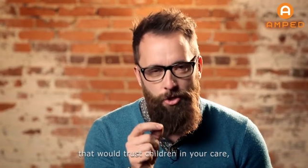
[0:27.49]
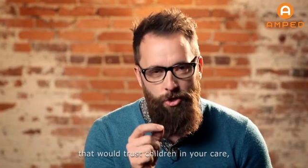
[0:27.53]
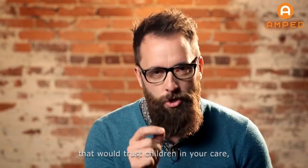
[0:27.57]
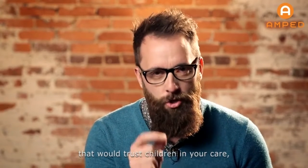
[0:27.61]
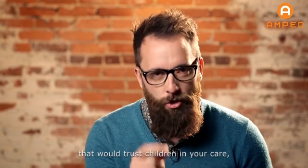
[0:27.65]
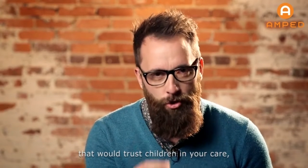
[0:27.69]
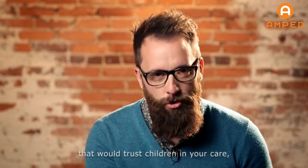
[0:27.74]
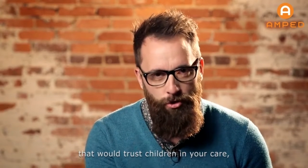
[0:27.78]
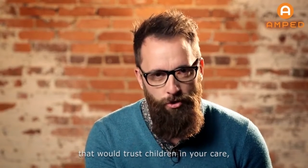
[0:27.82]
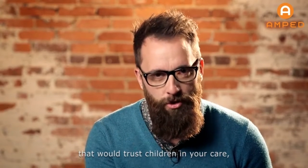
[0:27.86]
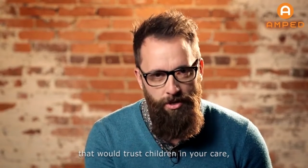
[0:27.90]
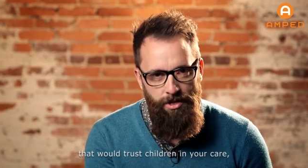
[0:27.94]

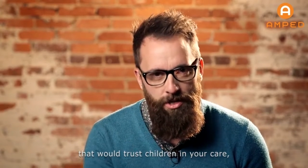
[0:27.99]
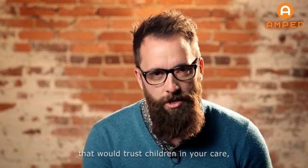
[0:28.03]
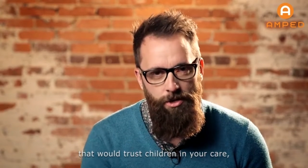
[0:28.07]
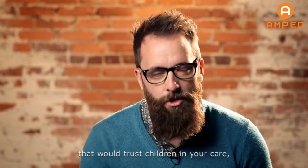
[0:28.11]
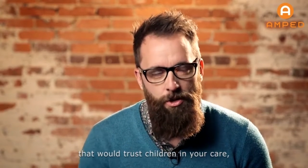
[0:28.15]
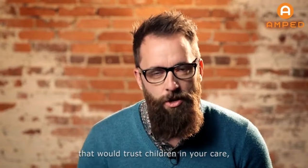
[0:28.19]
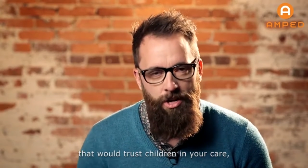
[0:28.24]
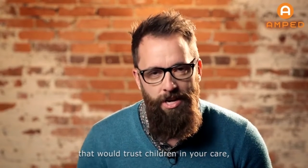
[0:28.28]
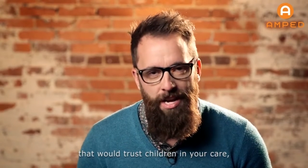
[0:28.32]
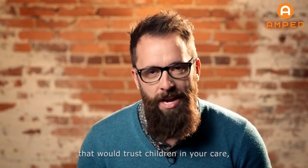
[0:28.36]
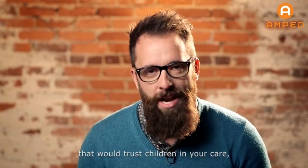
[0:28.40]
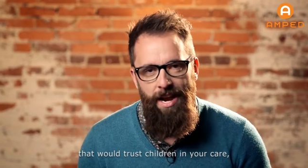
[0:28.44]
children in
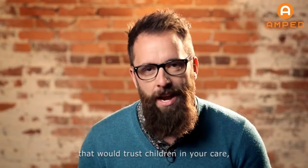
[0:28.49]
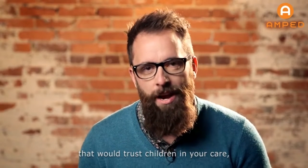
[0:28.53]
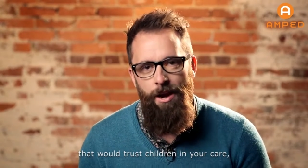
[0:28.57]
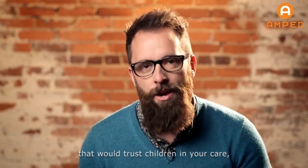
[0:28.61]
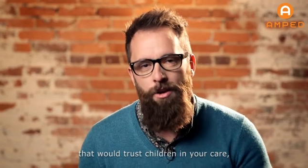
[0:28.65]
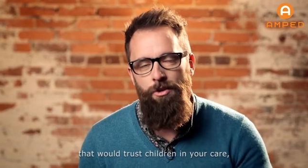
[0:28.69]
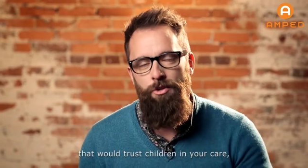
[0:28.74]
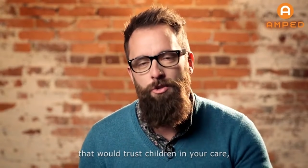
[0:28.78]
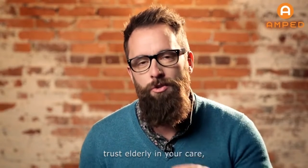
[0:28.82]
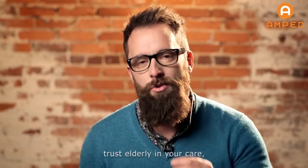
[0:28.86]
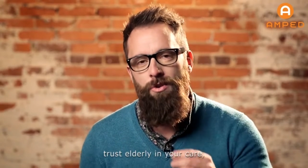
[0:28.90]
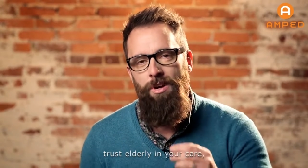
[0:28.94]
your
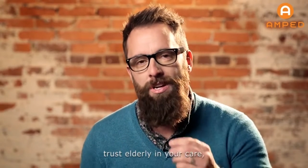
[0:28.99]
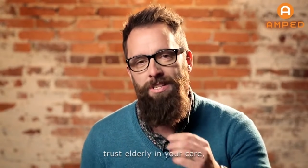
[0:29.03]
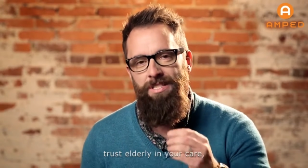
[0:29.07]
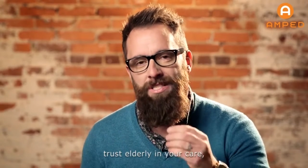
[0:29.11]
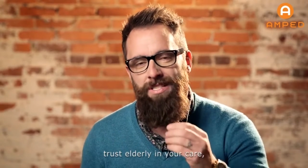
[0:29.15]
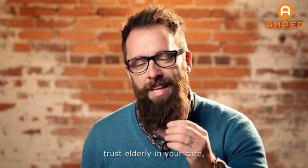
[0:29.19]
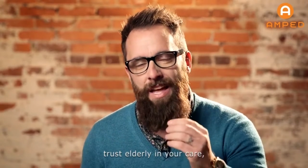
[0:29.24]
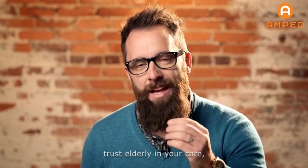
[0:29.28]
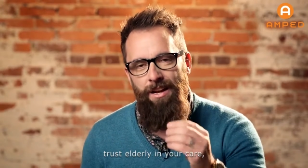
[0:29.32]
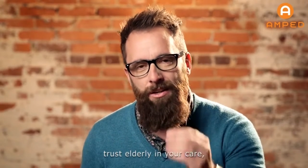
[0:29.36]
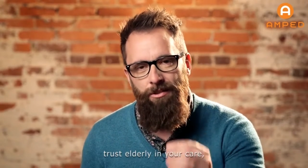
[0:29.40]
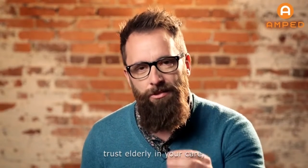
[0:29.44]
care,
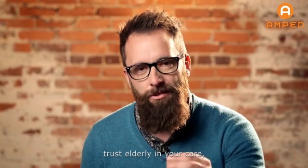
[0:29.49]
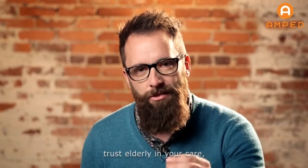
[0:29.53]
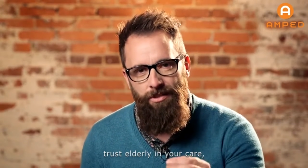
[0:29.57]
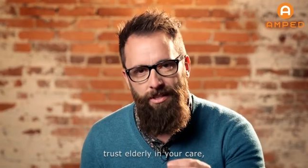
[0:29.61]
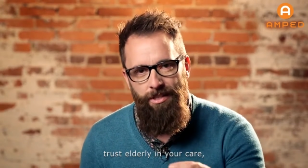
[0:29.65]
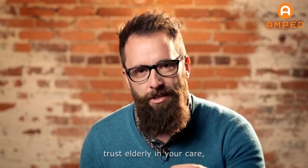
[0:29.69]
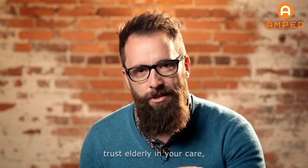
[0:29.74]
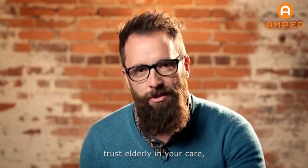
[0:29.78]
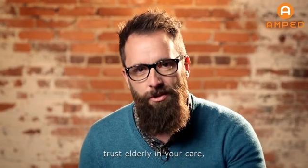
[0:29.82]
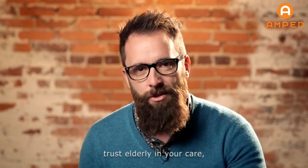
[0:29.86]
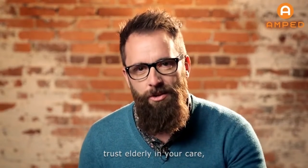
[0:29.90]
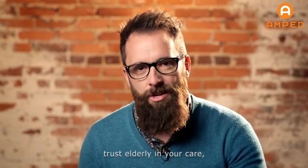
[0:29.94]
trust
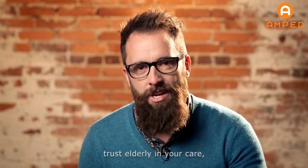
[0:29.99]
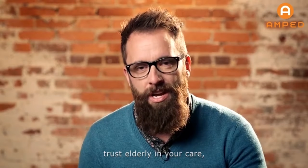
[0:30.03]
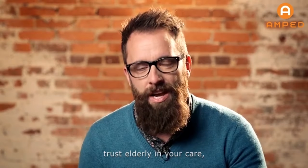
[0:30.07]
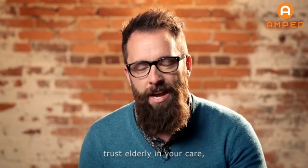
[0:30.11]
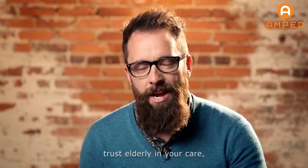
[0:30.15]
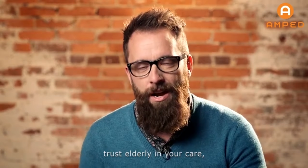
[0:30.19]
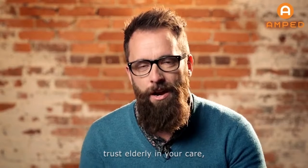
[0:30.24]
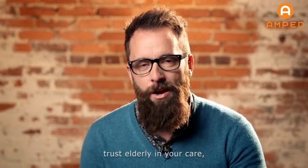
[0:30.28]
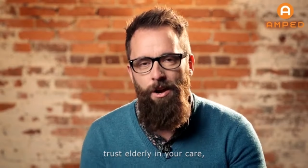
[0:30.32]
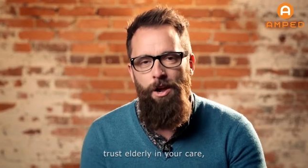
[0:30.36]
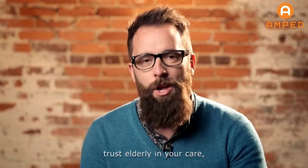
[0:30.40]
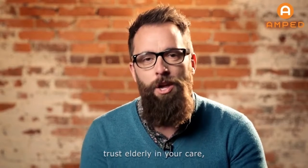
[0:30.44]
elderly in your
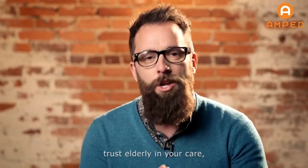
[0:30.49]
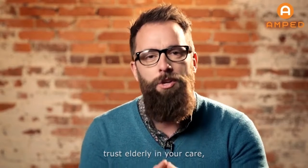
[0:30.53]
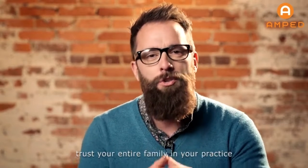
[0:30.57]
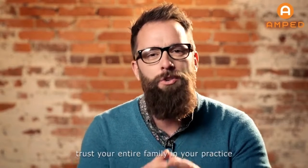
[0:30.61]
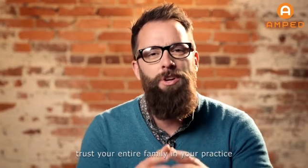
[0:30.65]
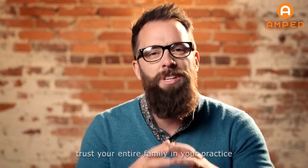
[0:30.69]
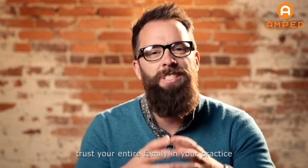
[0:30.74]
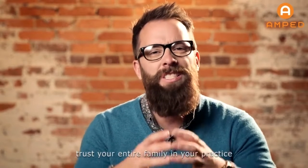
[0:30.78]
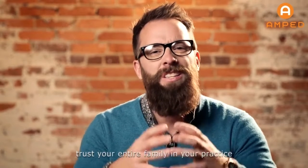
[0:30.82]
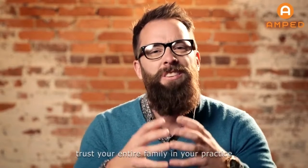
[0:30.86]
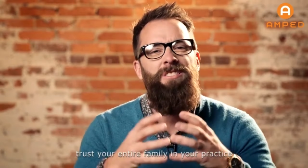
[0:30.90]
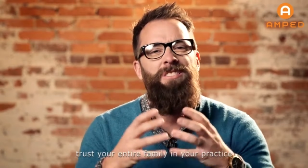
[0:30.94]
care,
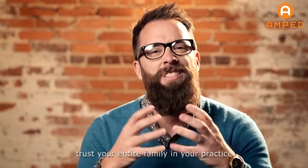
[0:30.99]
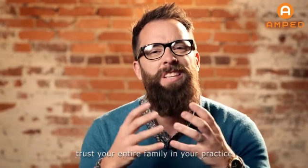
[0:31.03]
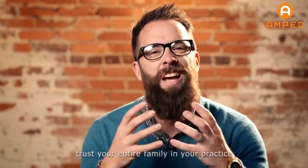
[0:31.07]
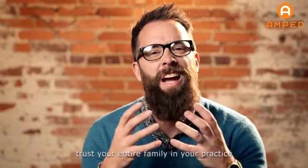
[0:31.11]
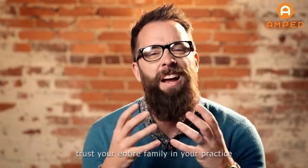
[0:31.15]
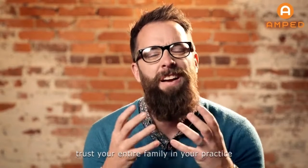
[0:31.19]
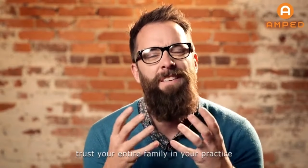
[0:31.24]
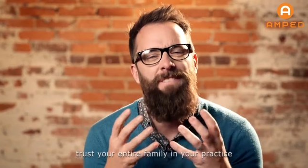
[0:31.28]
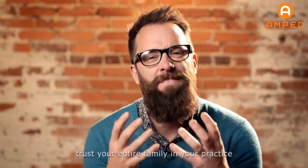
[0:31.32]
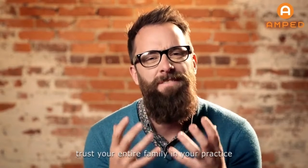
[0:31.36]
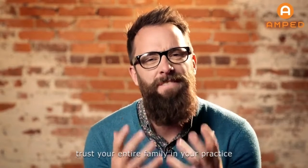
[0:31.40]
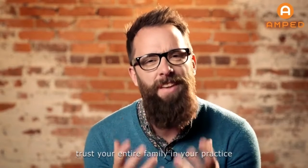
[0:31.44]
trust their
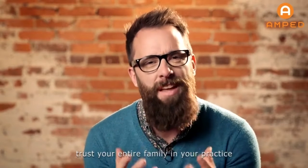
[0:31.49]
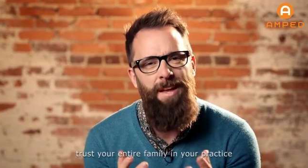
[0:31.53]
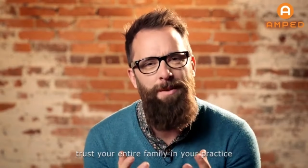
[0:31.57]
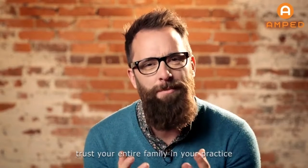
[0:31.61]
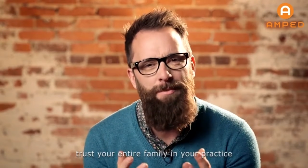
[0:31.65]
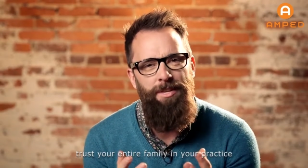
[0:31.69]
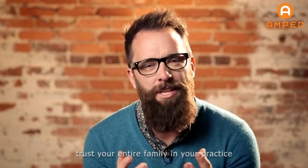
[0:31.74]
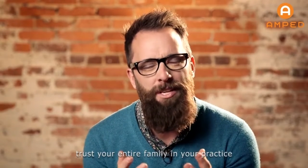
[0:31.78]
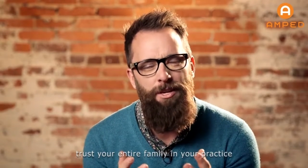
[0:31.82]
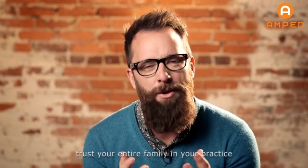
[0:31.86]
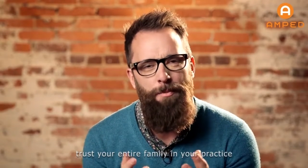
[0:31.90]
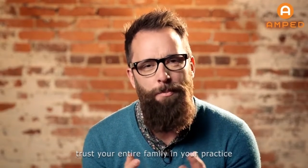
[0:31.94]
entire
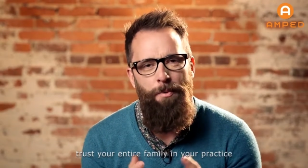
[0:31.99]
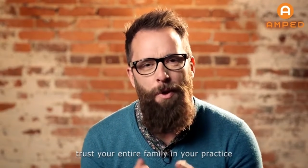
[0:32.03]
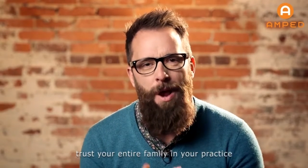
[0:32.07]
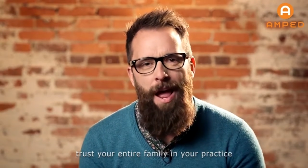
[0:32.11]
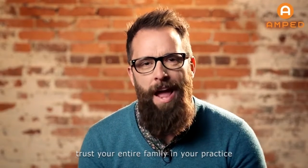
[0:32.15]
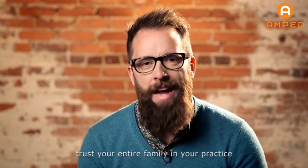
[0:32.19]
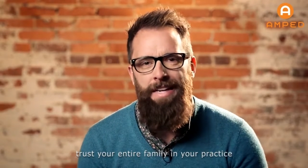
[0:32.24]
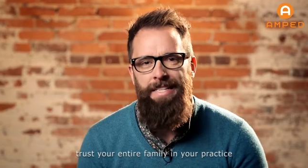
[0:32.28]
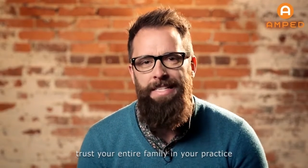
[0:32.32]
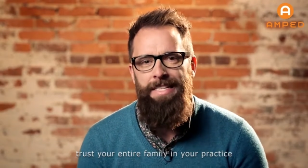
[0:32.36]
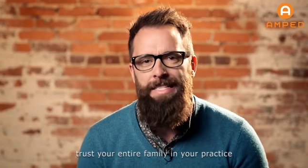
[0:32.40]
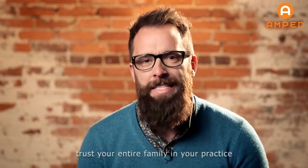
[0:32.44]
family in your
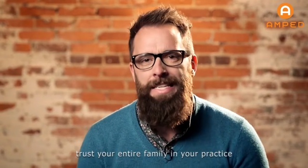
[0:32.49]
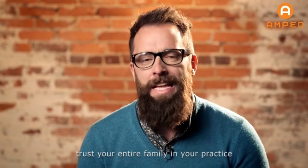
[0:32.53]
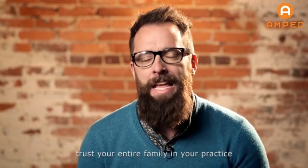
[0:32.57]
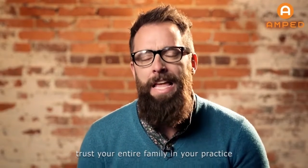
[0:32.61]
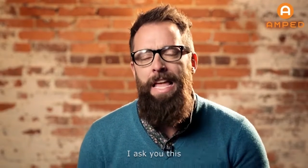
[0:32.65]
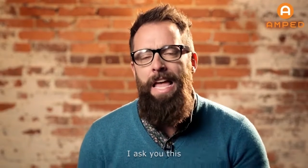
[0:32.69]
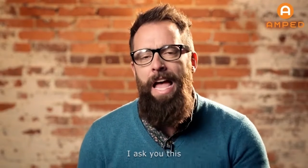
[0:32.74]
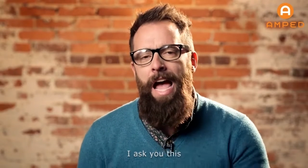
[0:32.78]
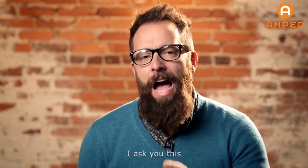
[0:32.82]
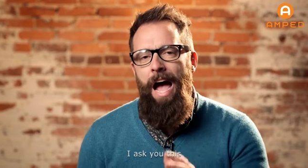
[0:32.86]
practice?